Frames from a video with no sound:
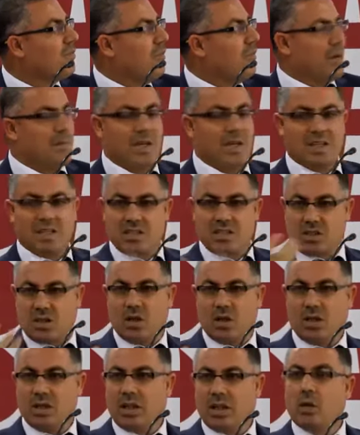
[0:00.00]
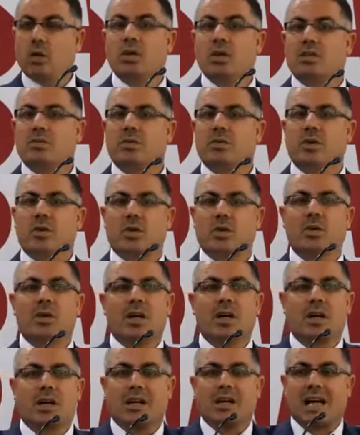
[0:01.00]
Maybe it is only good for
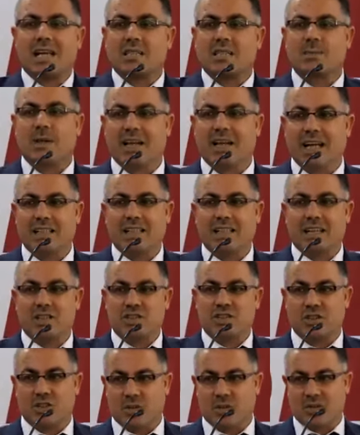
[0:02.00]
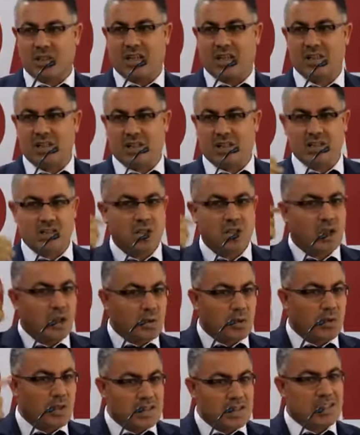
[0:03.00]
grasping attention of the audience
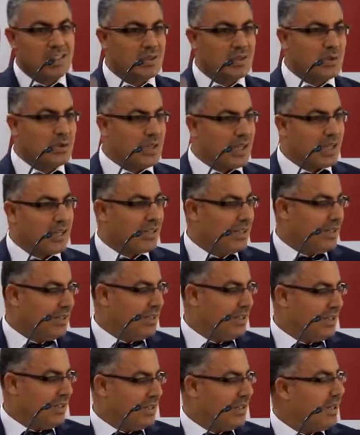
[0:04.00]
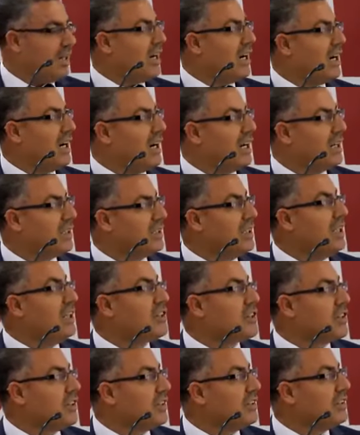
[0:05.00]
to listen to the
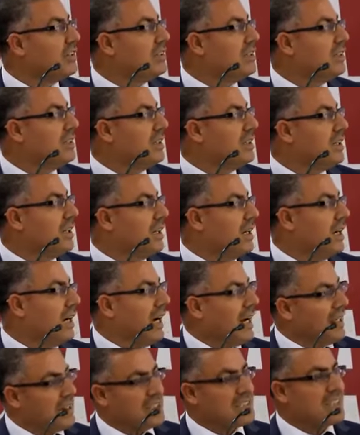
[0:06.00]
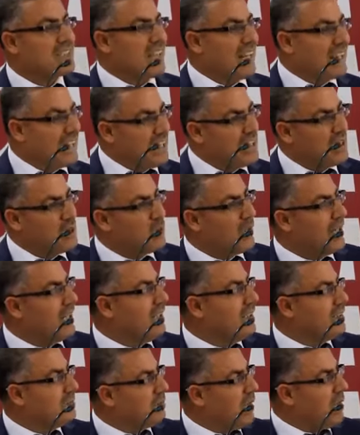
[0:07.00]
teacher. And this is another way.
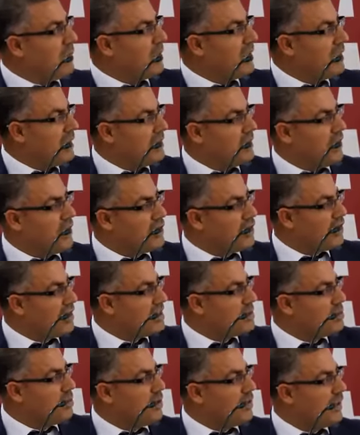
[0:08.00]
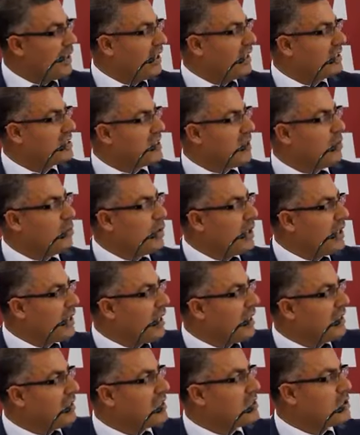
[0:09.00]
Maybe the teacher is moving somewhere
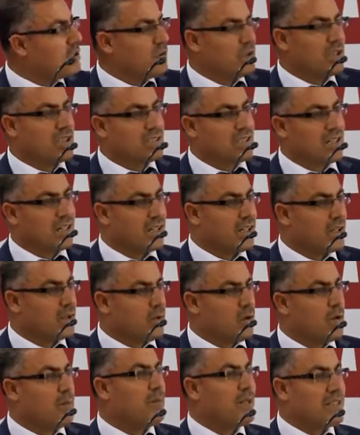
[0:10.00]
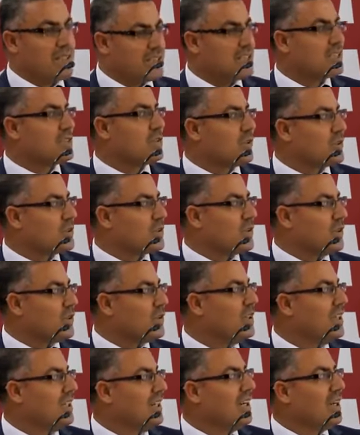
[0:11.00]
and the students are in group, but this is also
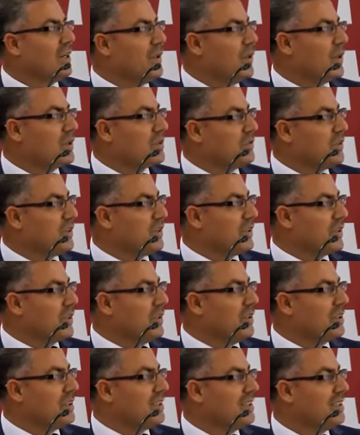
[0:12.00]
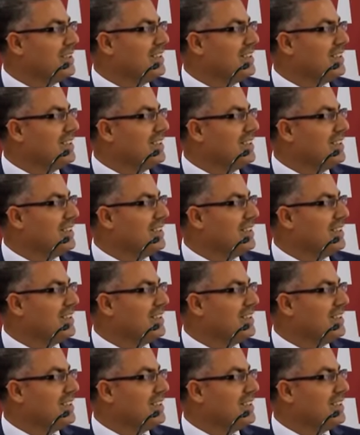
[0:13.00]
not very good.